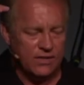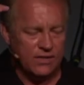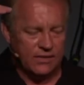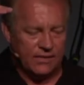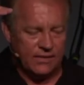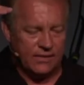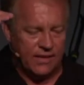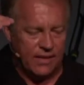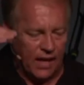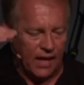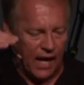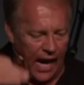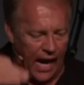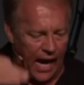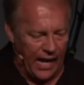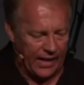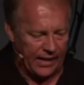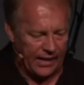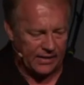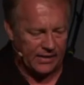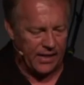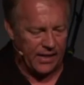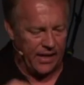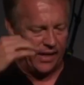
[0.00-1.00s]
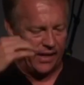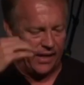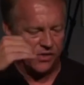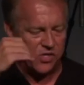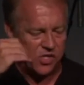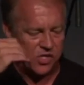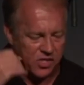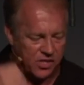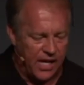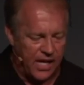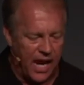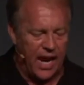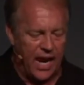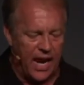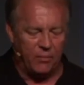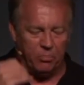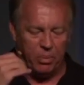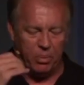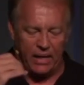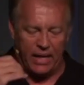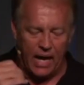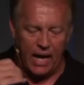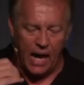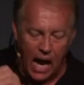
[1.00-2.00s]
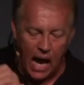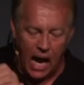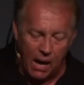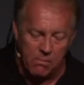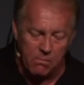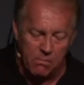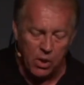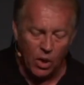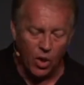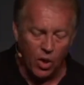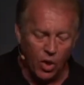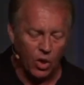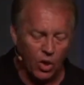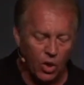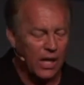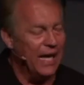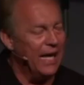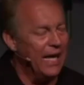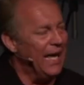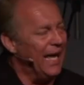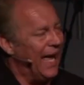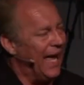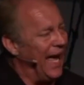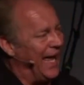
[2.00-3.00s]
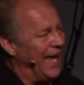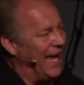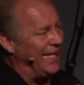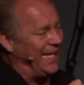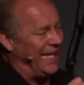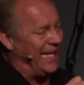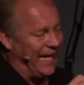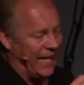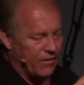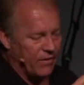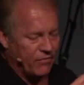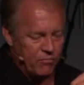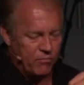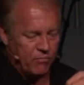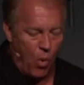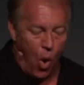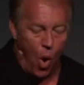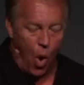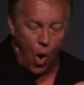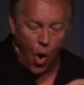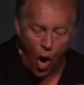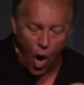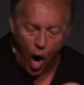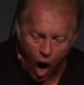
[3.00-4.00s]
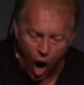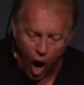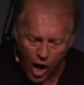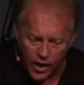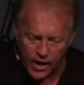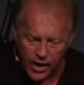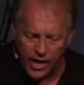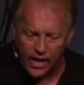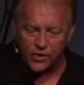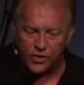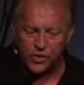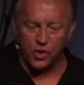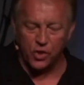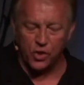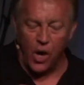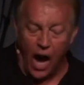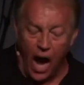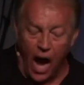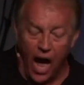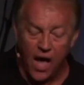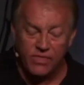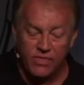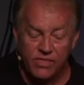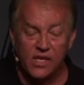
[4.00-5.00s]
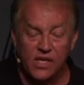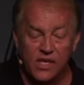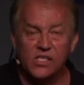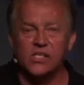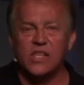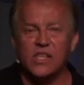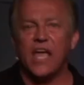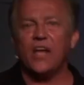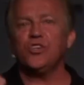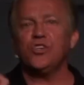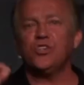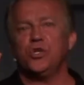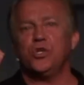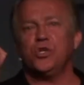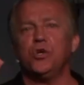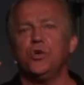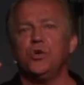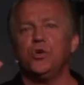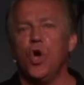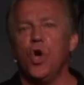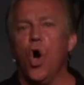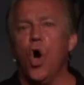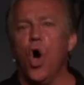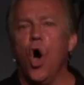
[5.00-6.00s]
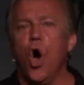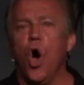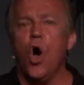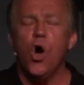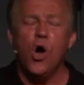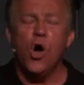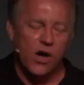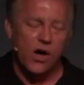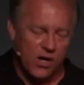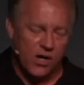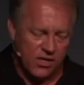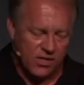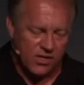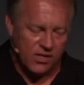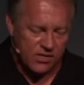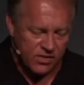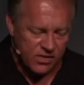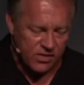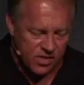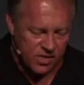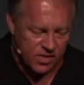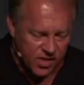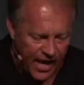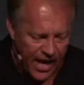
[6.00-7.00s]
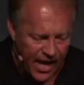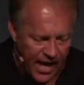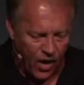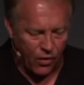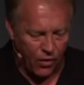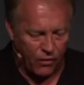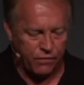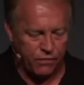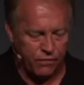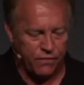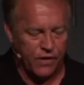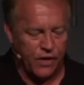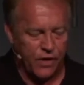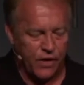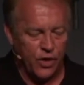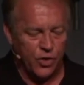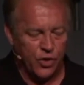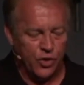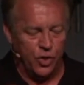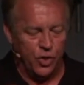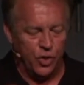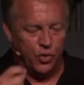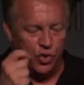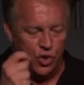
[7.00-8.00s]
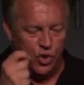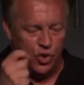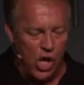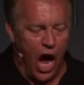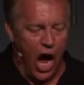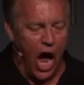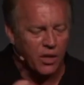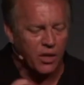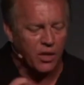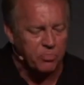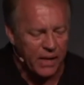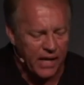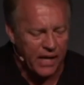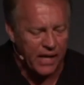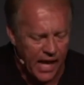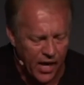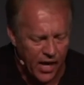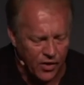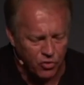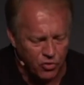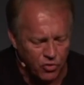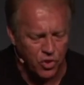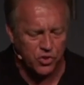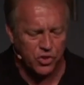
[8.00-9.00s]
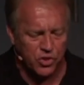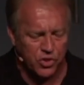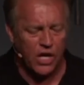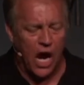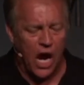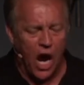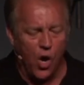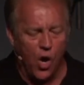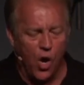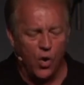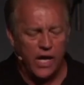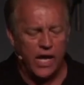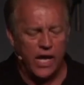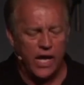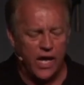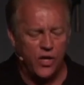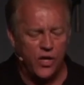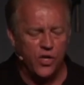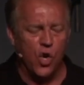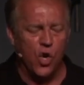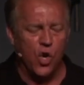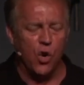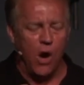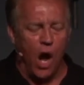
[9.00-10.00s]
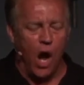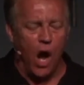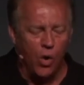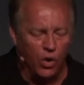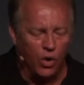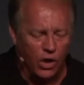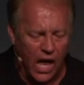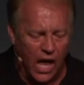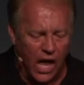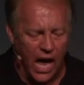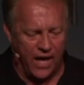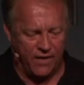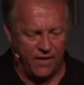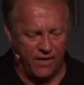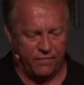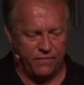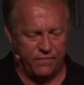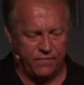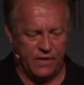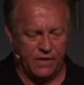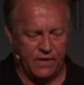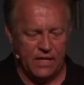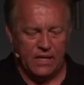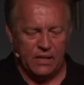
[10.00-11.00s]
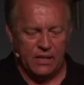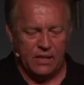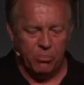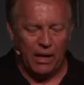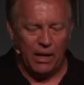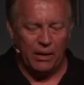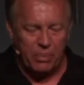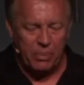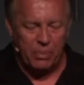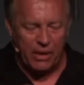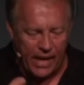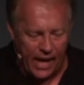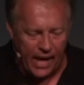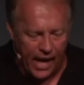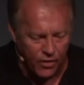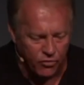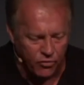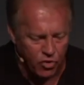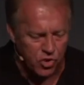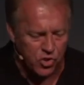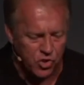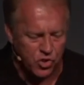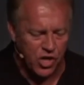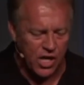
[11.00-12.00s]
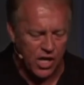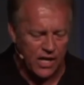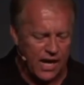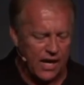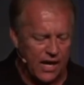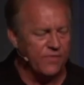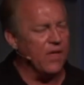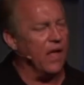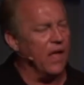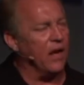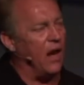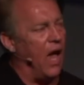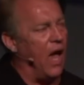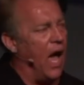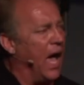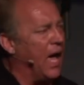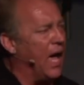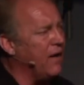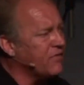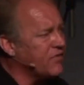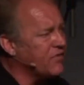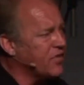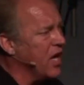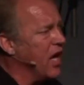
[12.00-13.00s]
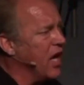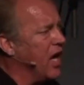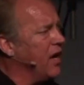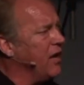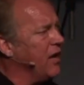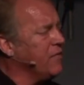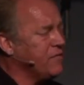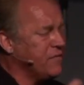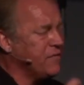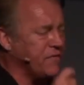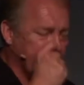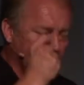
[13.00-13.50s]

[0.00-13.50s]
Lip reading: guide. Instead, be humble and give more honor to others than to yourself. Do not be interested only in your own life, but be interested in the lives of